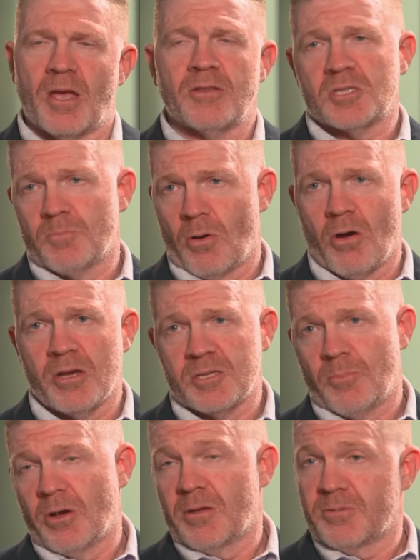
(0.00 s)

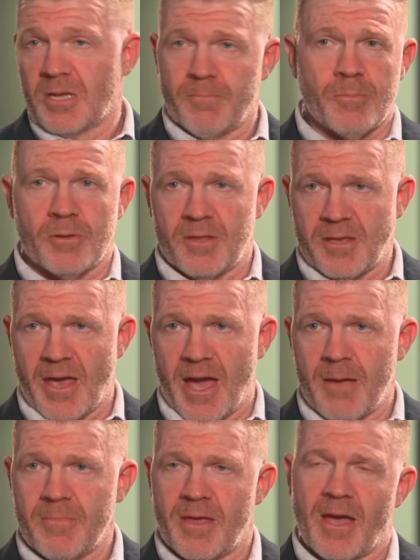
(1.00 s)
despised by some people in the
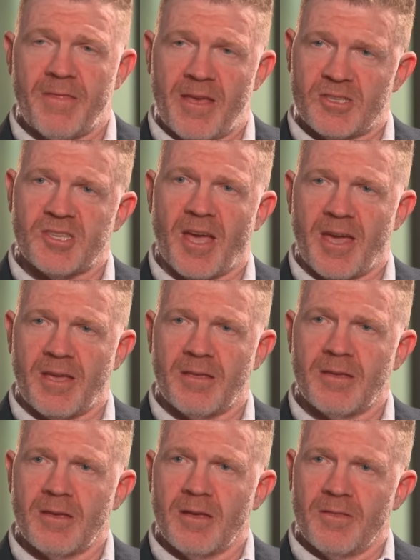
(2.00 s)
game, and they're
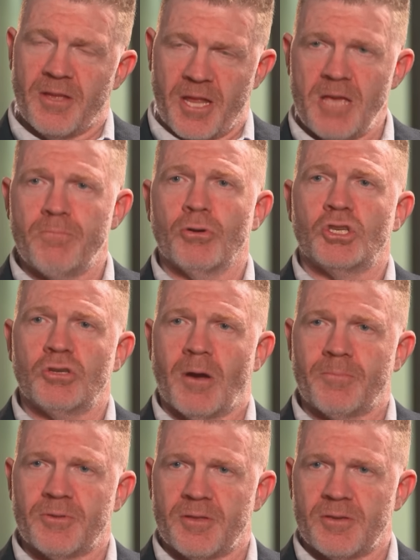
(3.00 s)
saying that he put you
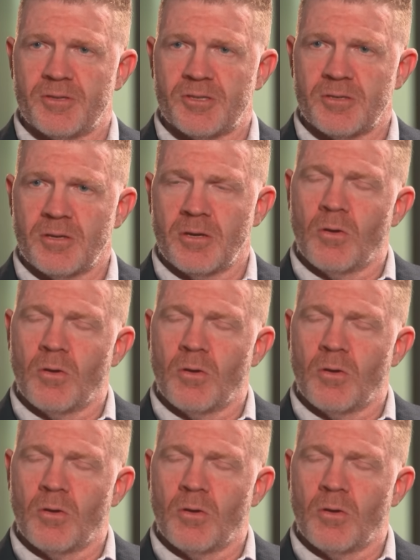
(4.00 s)
up to this.